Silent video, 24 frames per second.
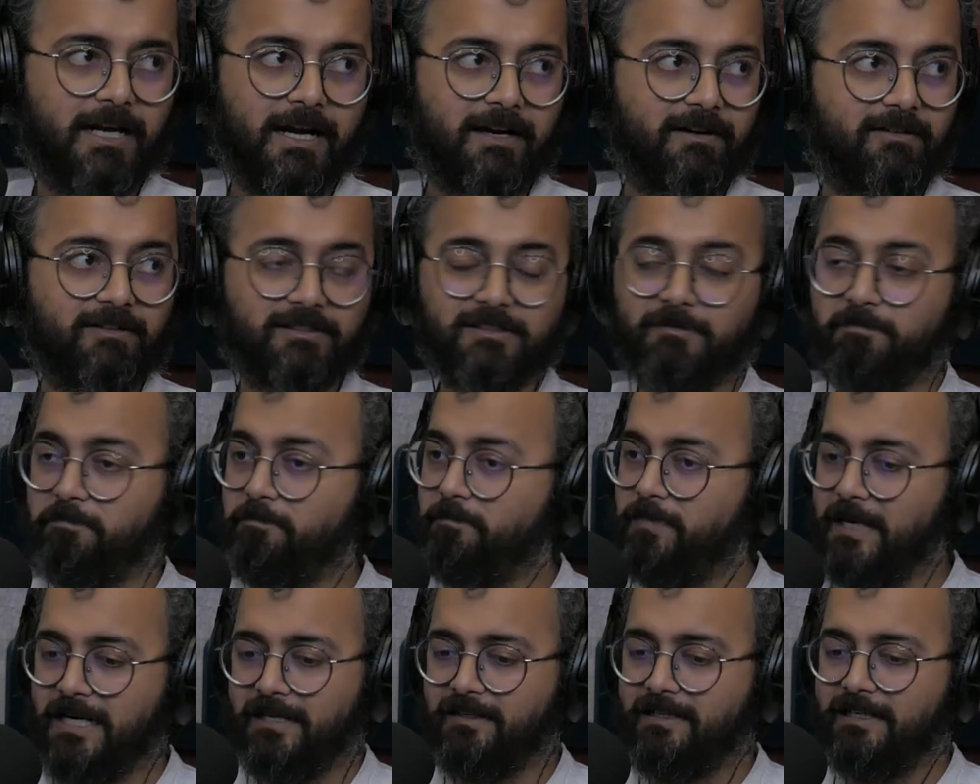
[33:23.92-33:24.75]
Yeah, it was a
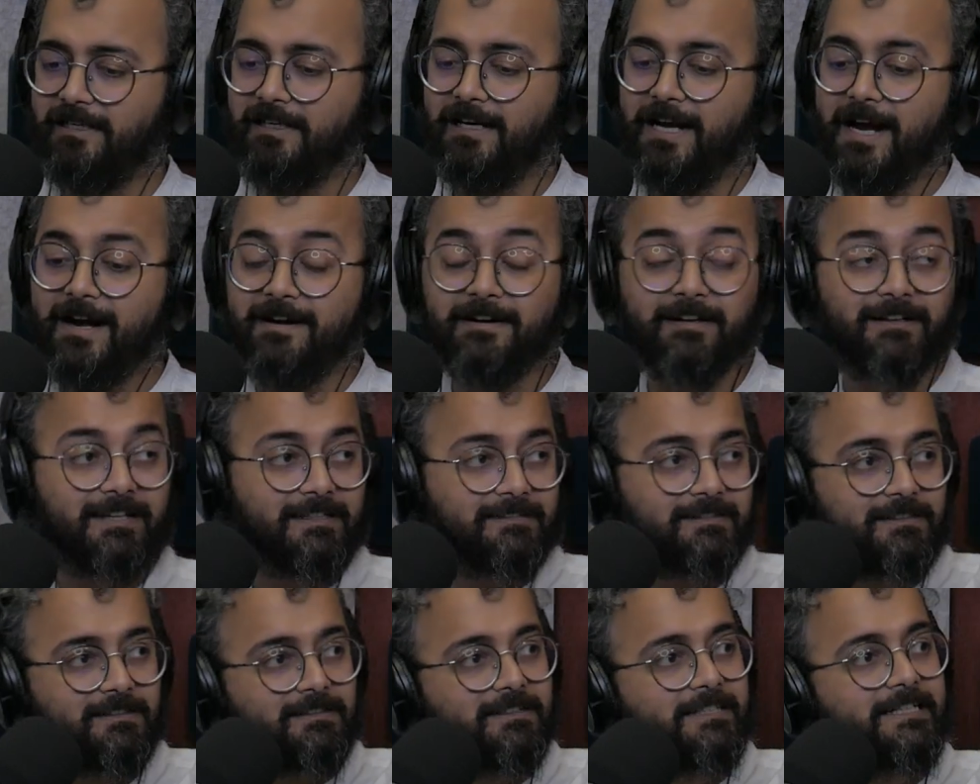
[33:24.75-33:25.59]
big deal, and it
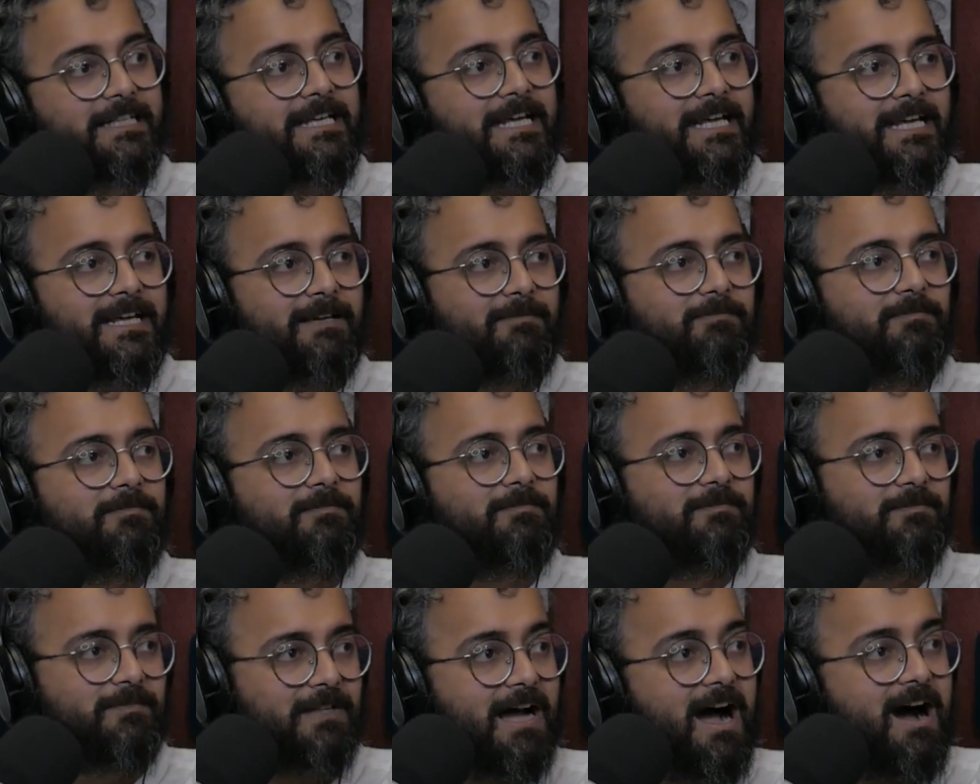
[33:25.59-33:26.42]
has a
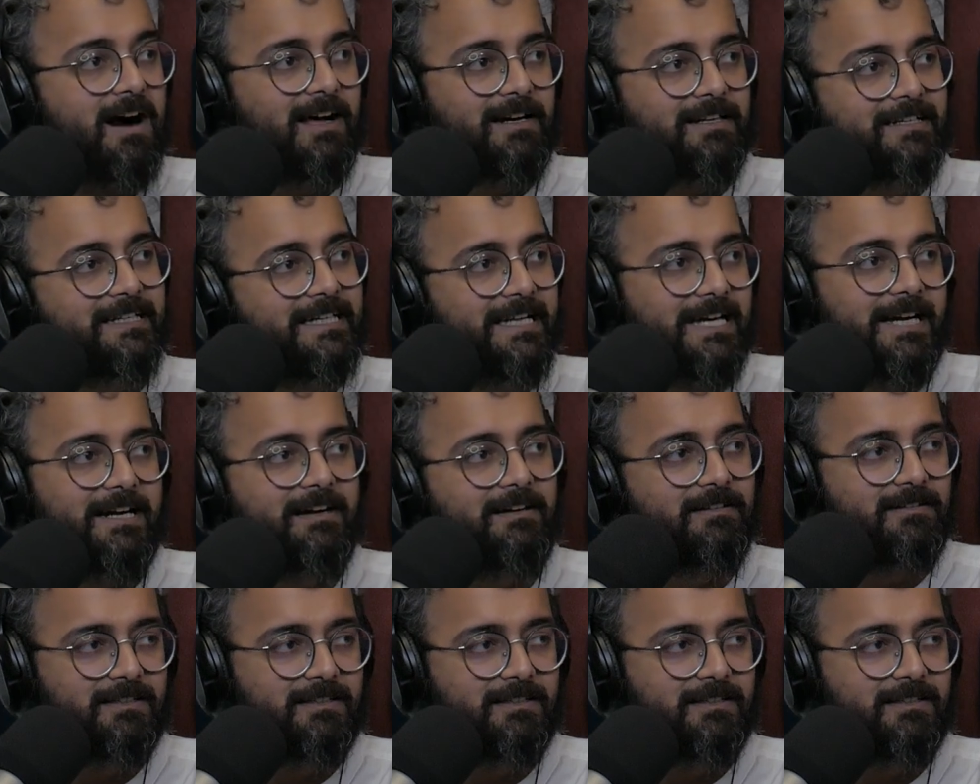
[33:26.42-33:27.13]
game arcade